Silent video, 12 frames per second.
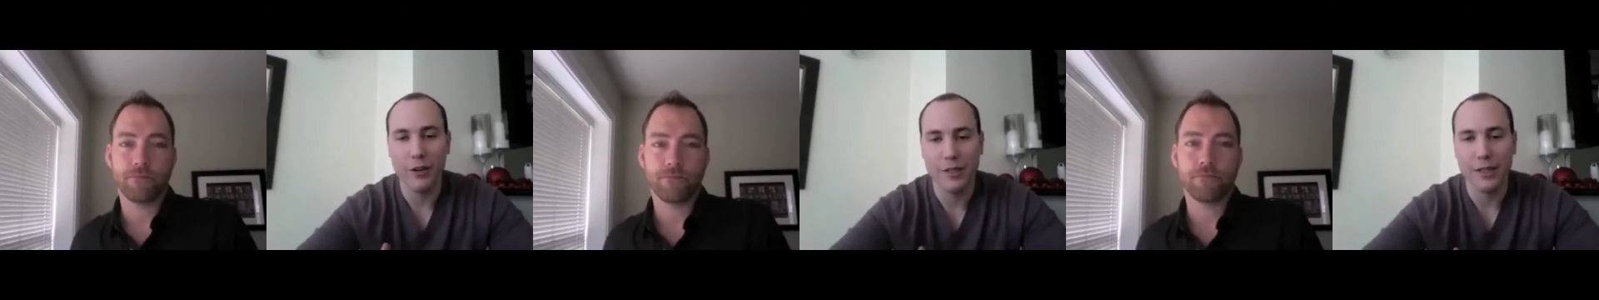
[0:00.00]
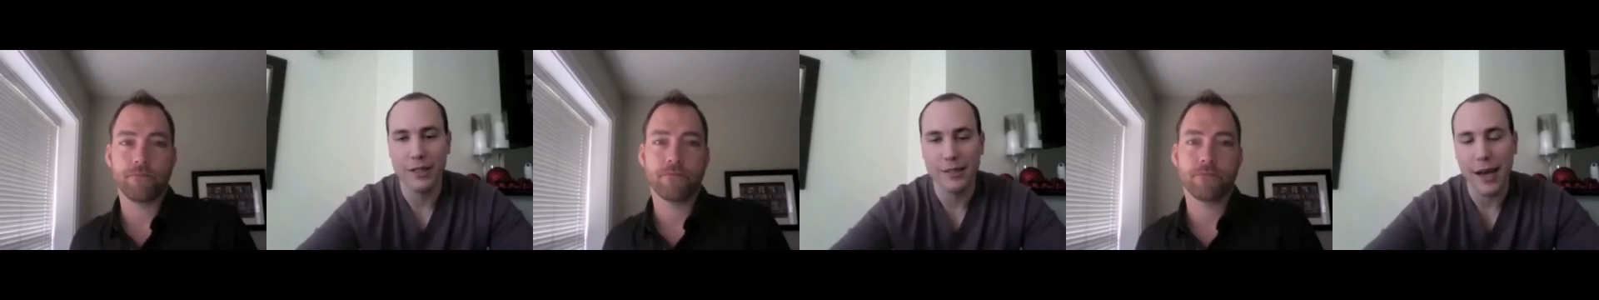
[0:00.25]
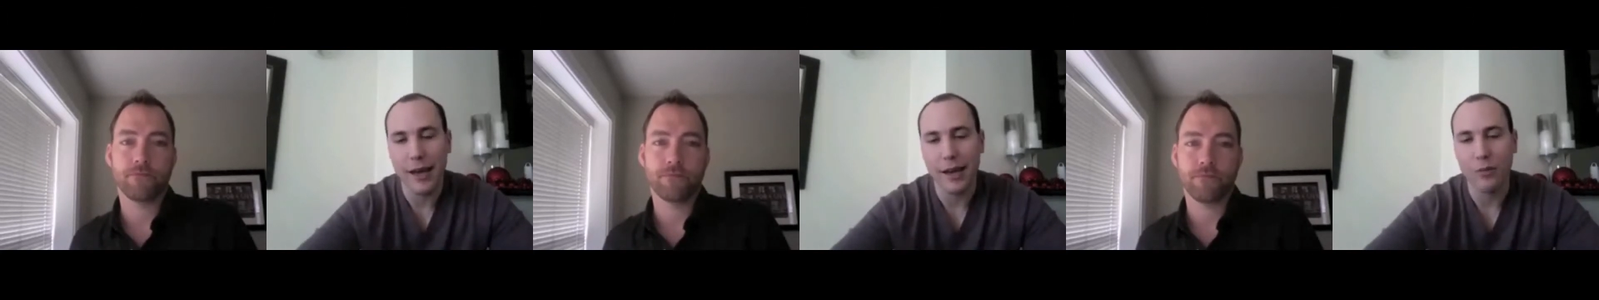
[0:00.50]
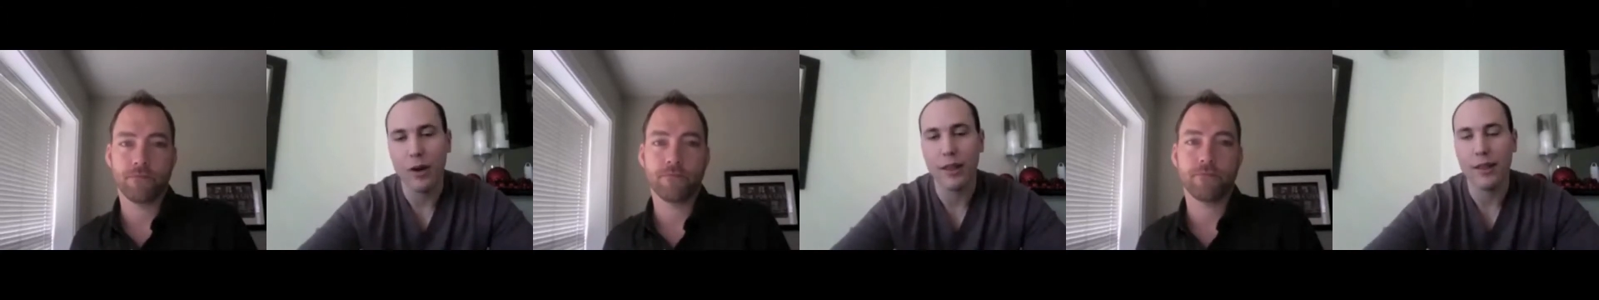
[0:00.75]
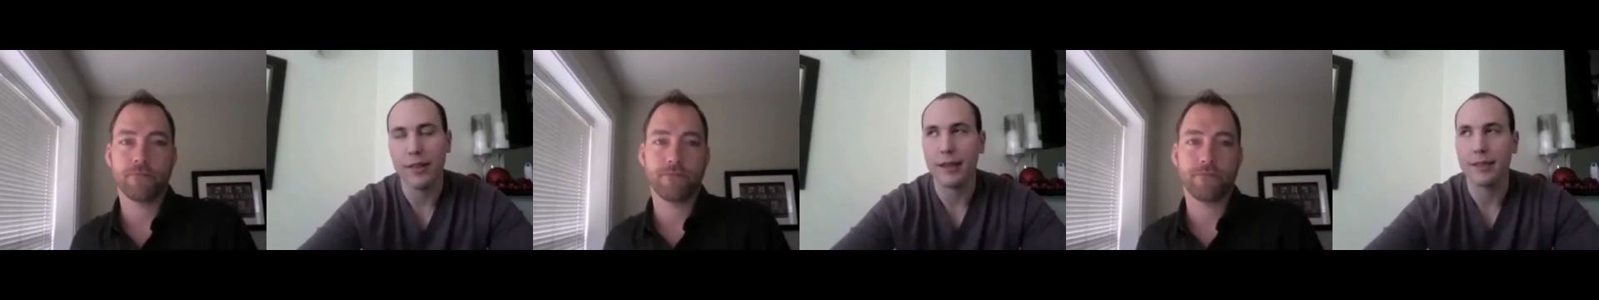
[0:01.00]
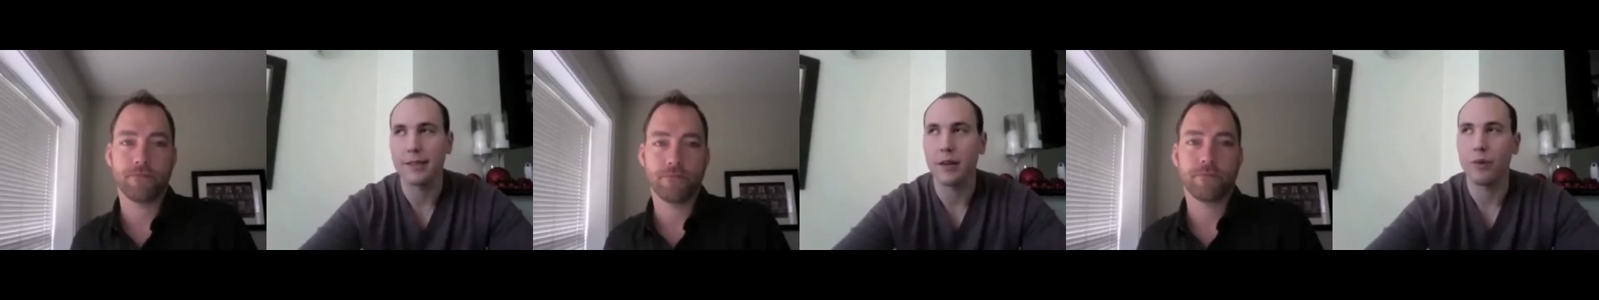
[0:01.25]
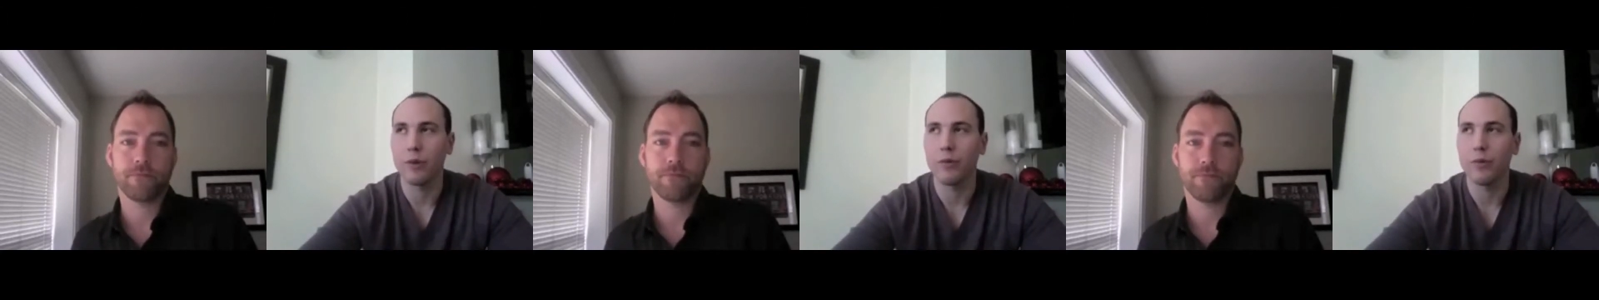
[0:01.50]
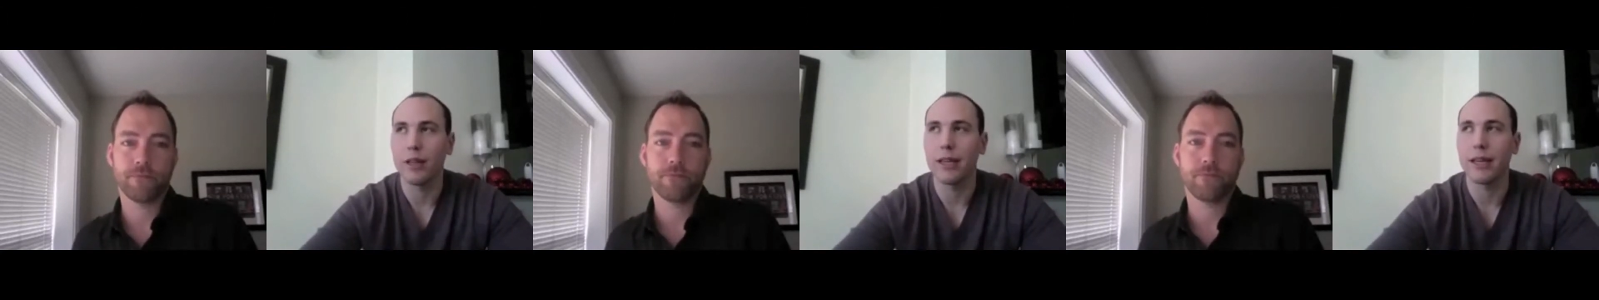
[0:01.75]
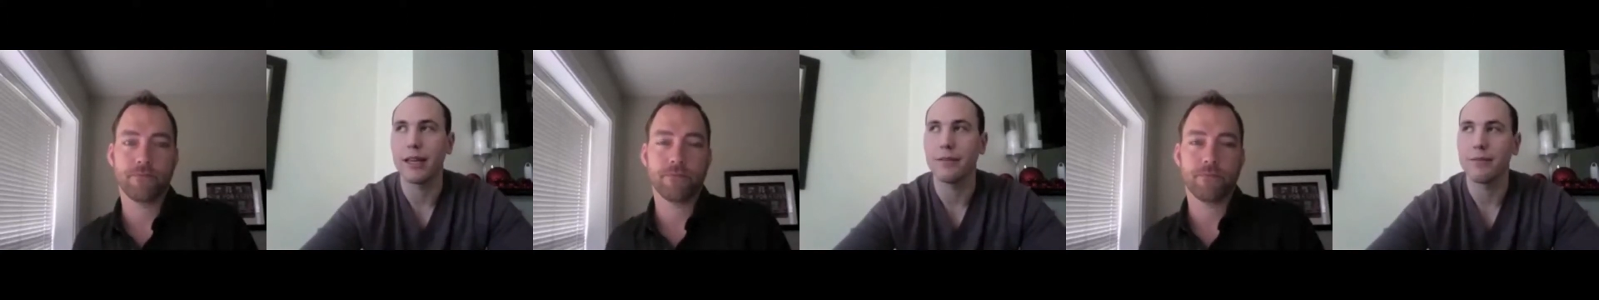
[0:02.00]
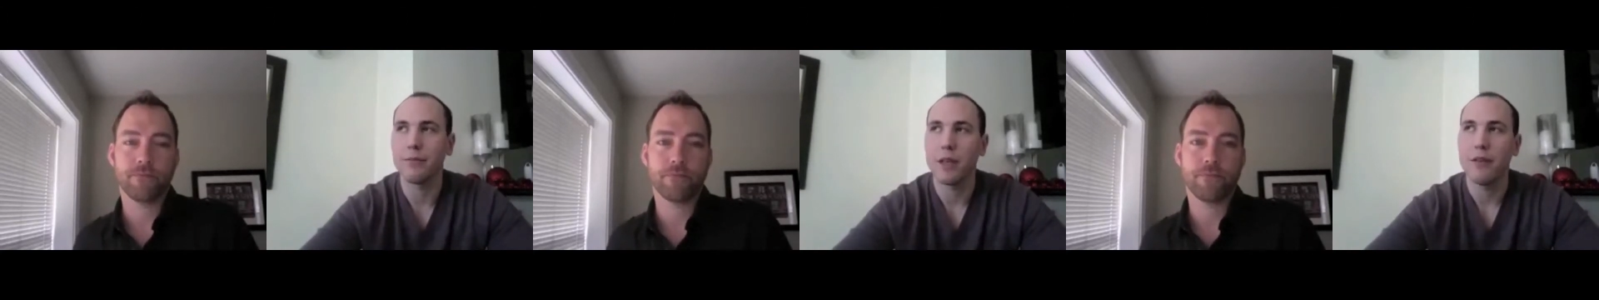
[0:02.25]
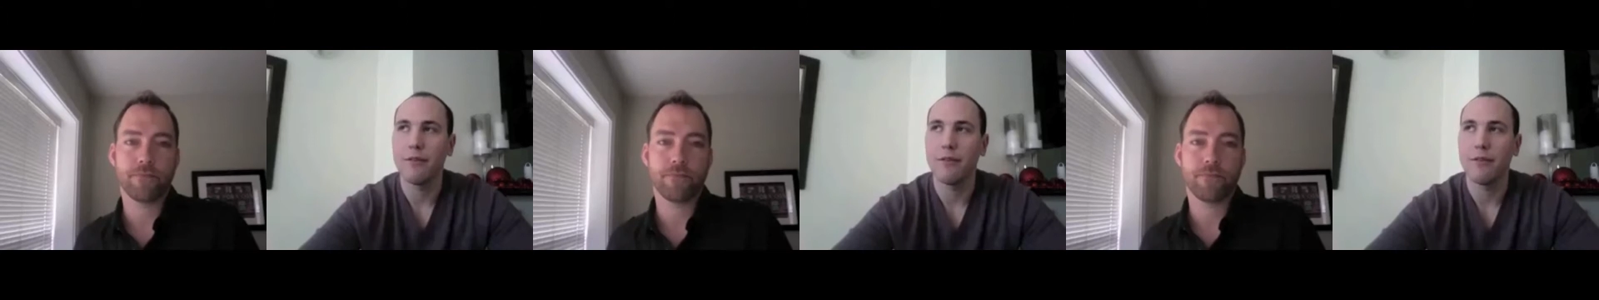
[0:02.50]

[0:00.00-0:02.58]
Speaker 1: using the site, and one of the things that we really